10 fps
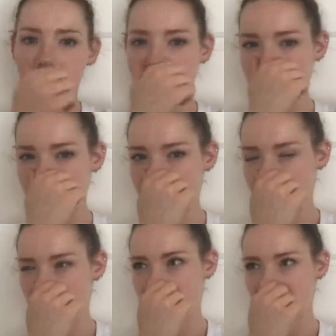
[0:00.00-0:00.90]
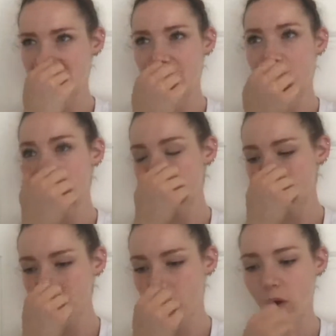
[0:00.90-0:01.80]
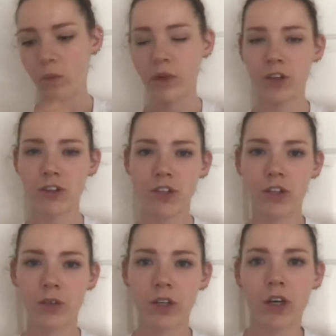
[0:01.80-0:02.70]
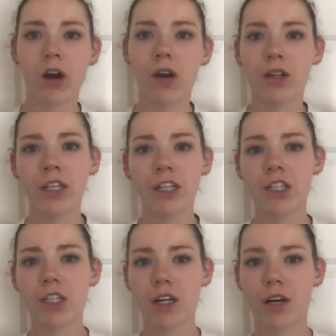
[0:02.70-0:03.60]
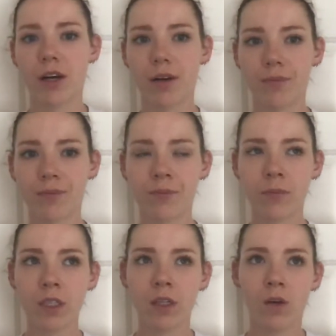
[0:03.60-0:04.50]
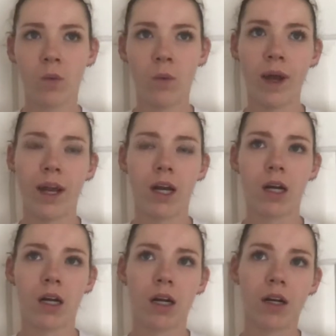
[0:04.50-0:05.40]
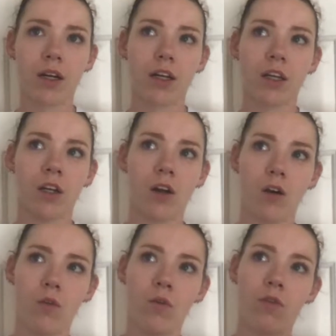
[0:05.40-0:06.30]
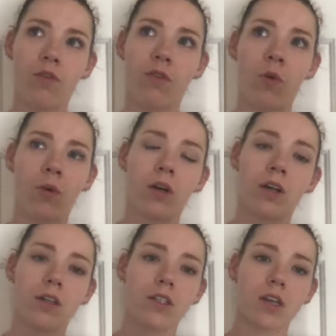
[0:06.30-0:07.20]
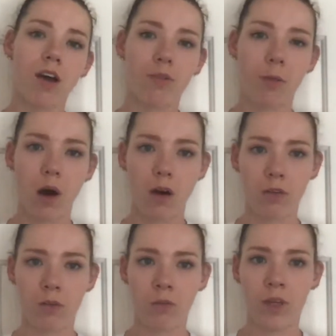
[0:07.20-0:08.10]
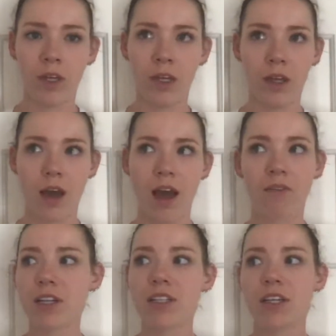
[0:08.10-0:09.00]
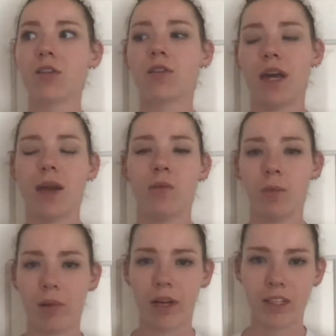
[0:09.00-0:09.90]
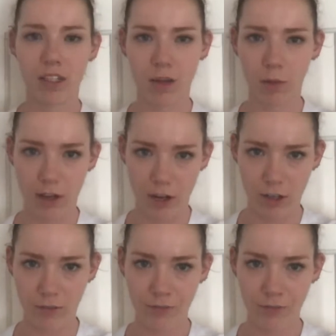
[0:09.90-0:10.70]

this is similar to what we used to do in college, where, you know, for softball, every single game we play is a doubleheader.